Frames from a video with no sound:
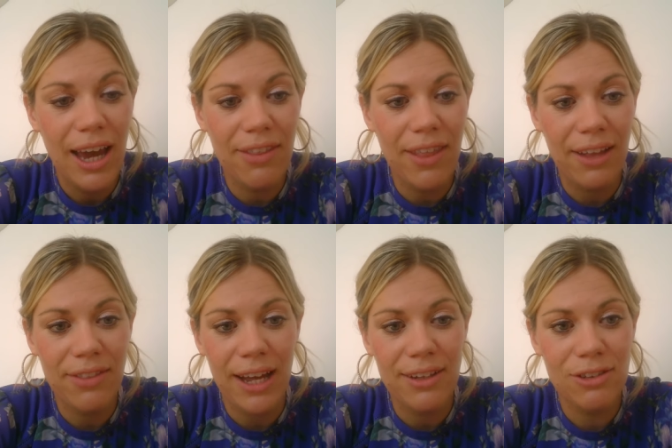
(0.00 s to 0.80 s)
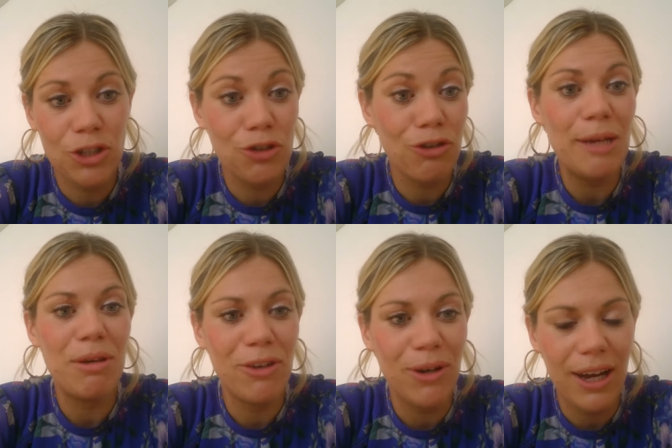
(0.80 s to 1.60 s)
that, that stream,
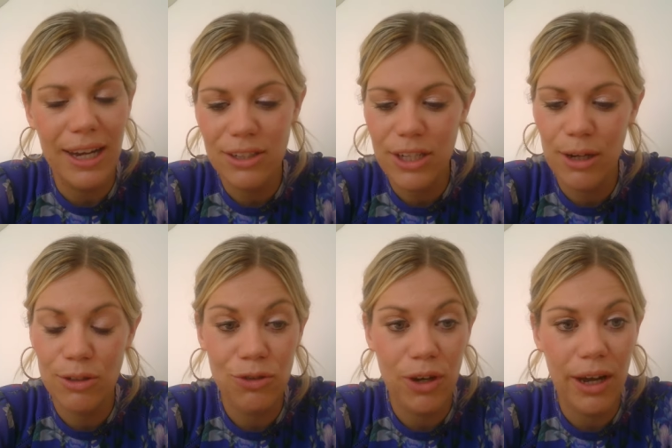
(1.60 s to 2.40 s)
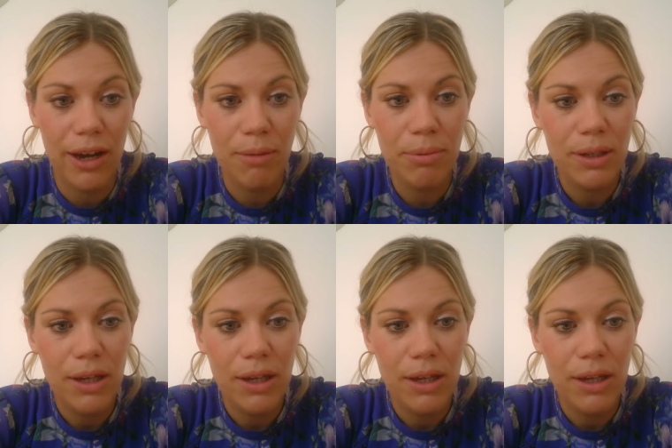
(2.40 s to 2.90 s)
if you like, is going to dry up.